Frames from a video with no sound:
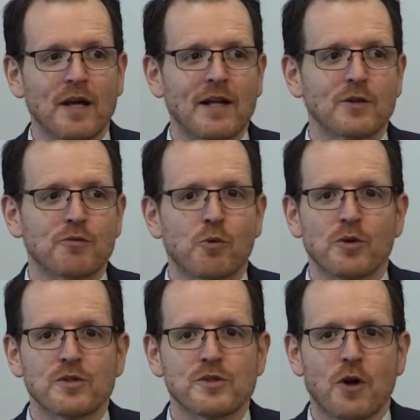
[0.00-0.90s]
and I look
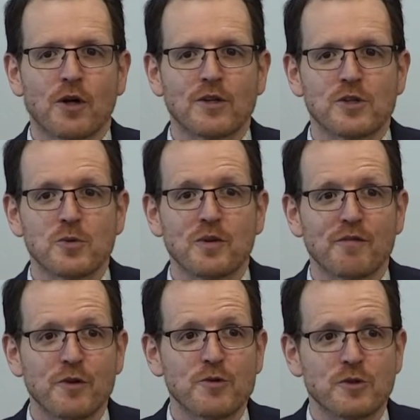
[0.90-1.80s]
forward to talking to you in the
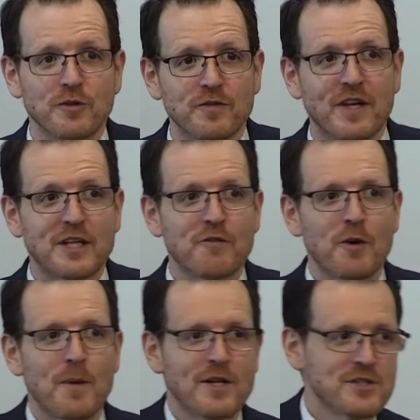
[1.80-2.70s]
future. Thank you very
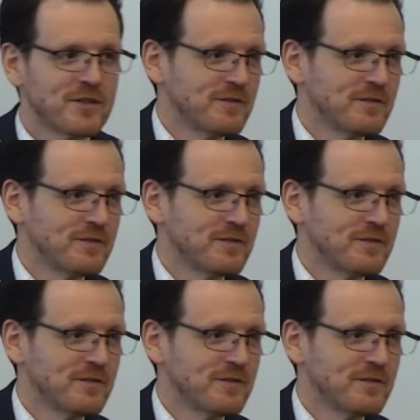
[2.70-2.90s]
much.